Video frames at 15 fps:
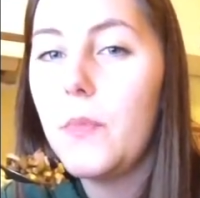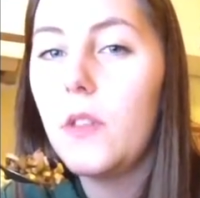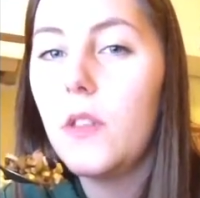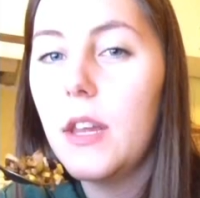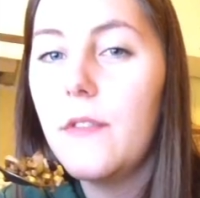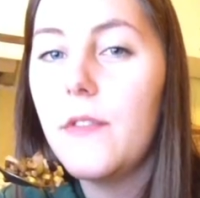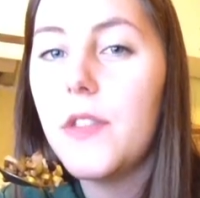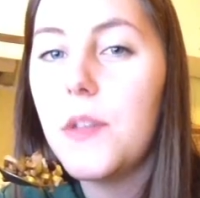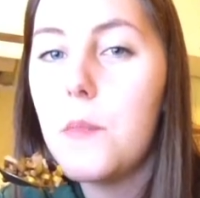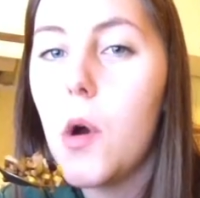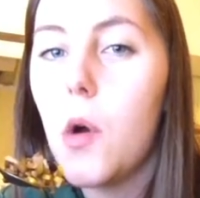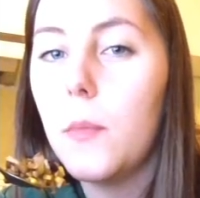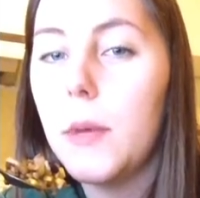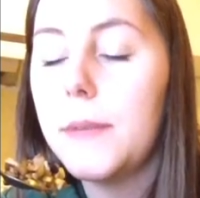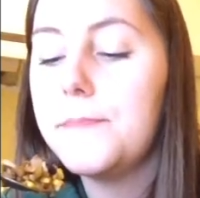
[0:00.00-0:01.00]
live in the
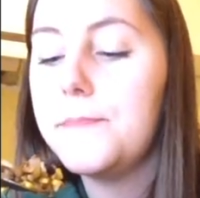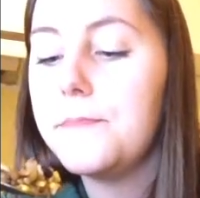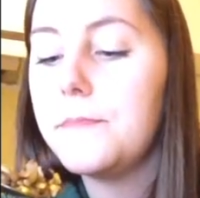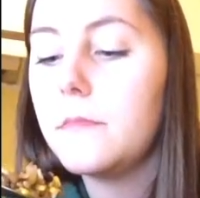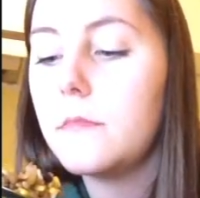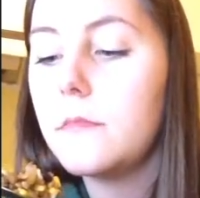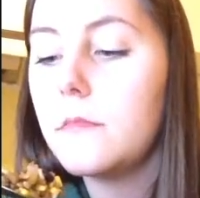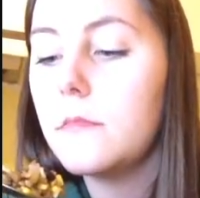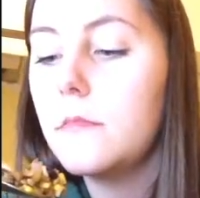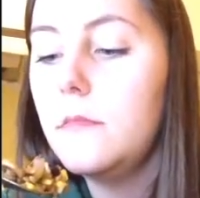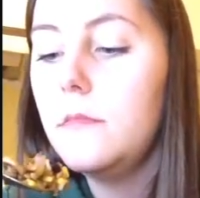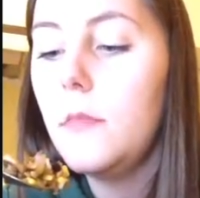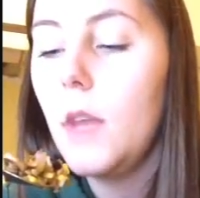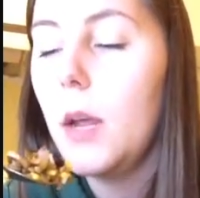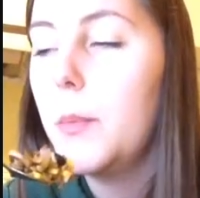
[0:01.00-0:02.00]
moment,
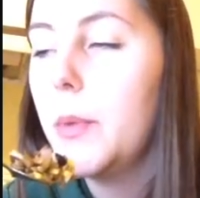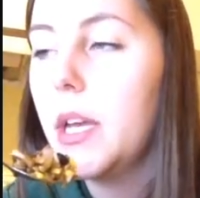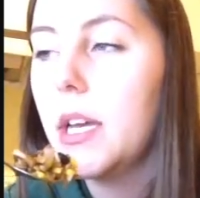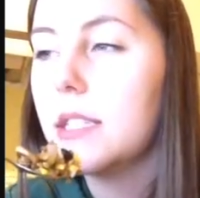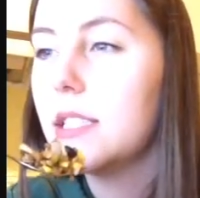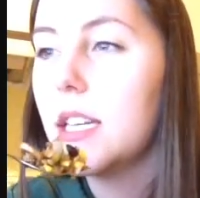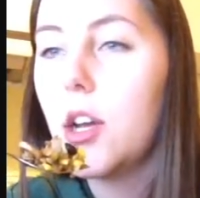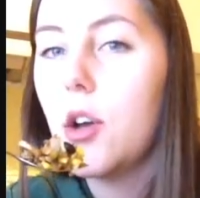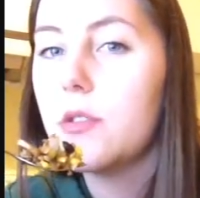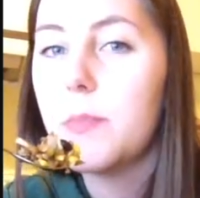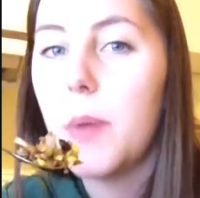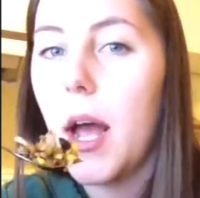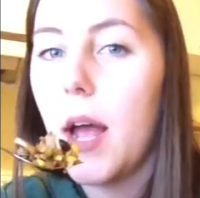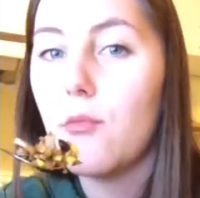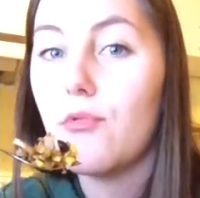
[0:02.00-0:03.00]
because it goes
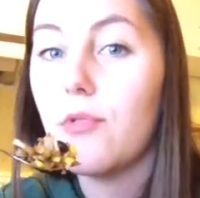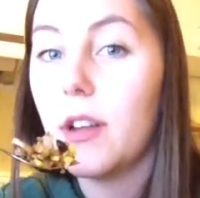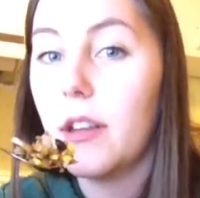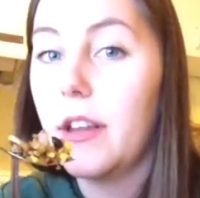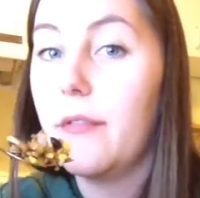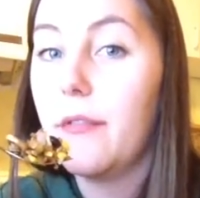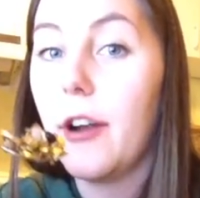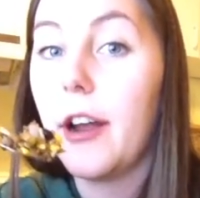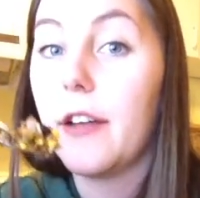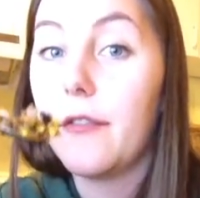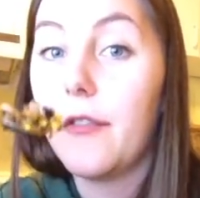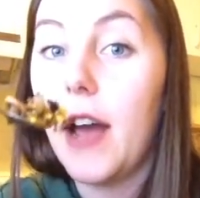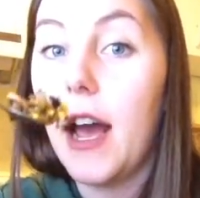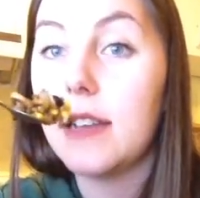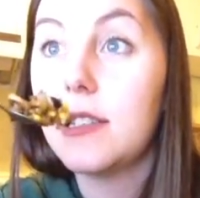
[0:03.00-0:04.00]
by really freaking
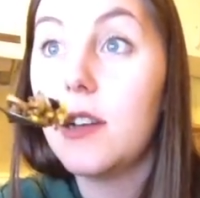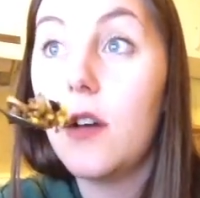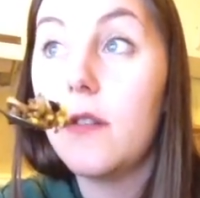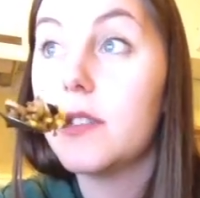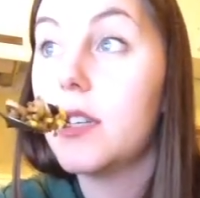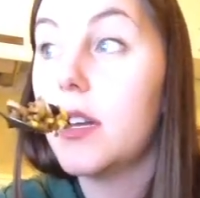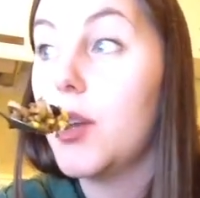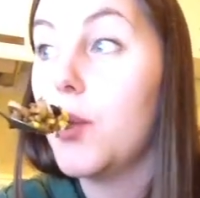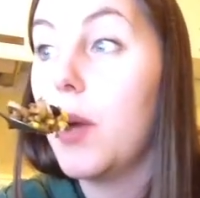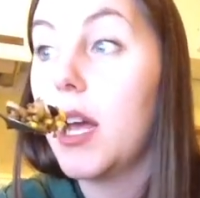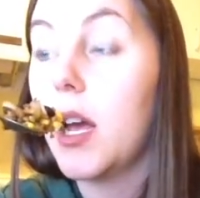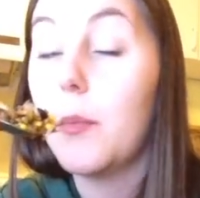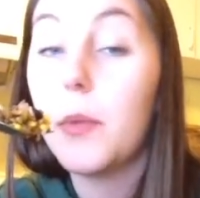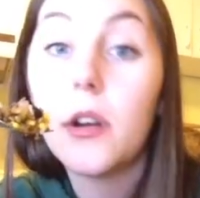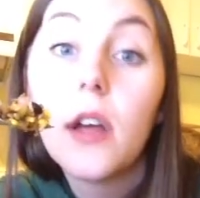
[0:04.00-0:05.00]
fast, and all of a sudden you wake
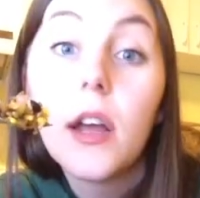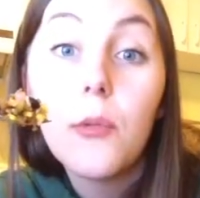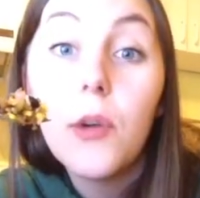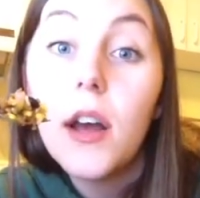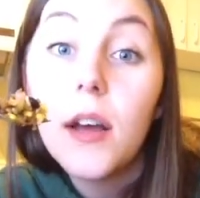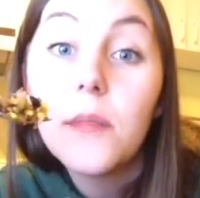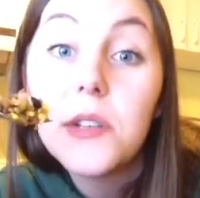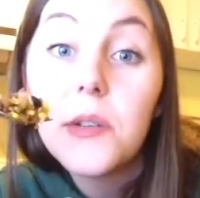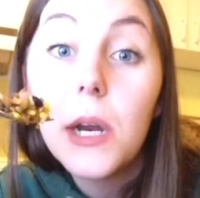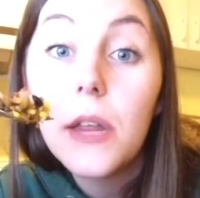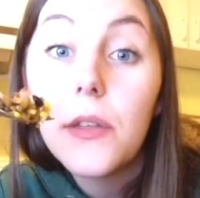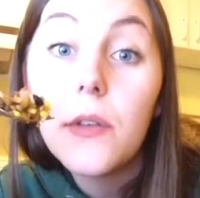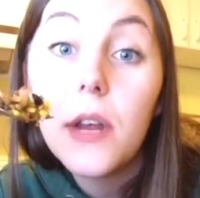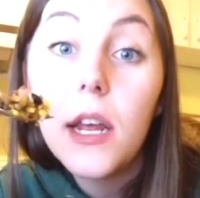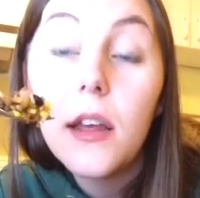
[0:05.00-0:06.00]
up and you're like, what, I'm
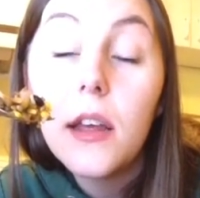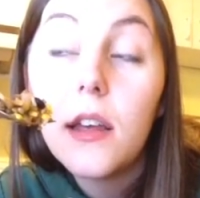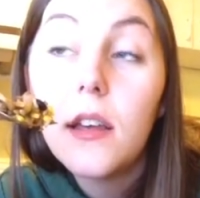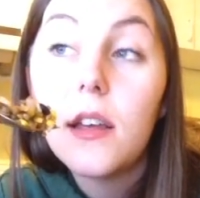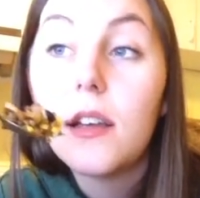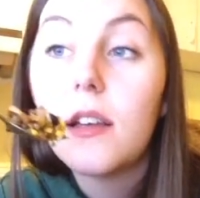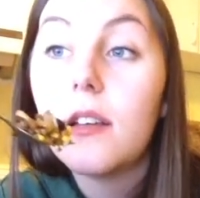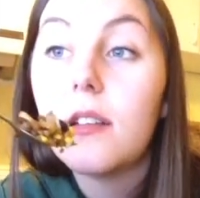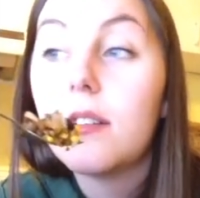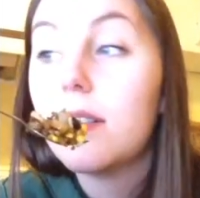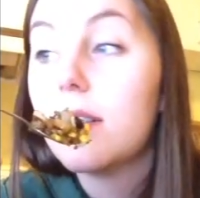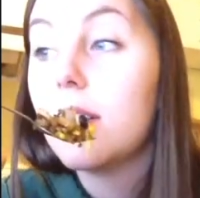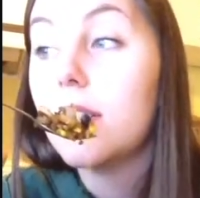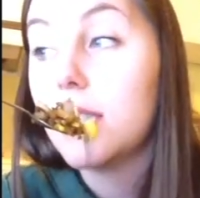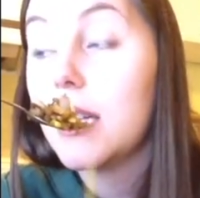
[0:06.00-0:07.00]
23?
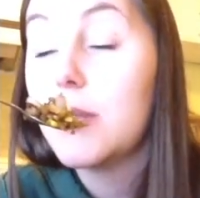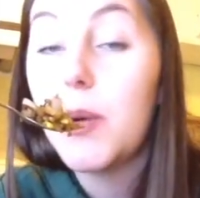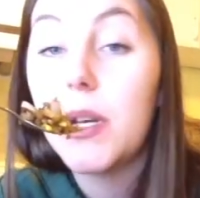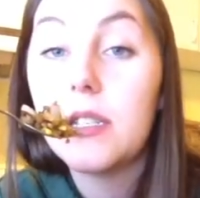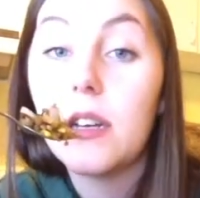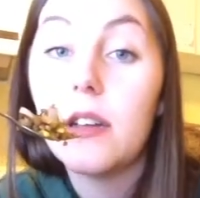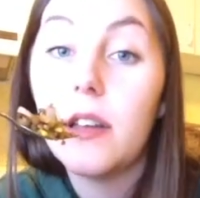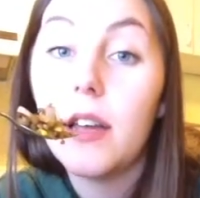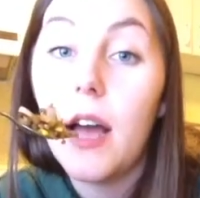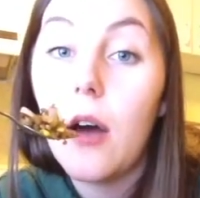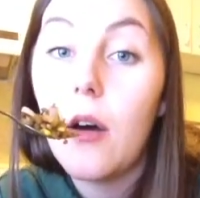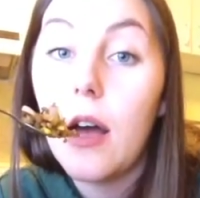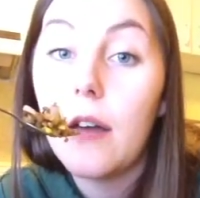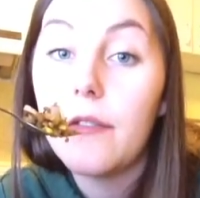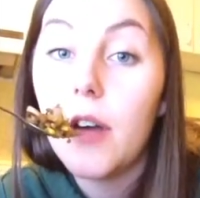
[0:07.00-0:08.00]
Because that's basically how
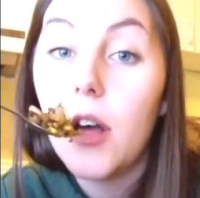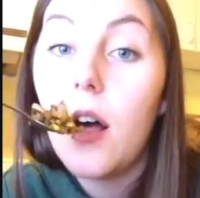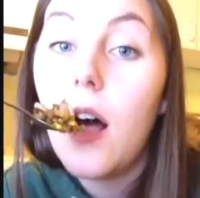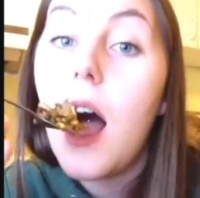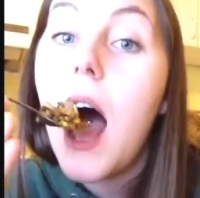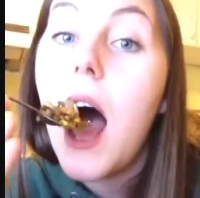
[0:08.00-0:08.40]
I felt.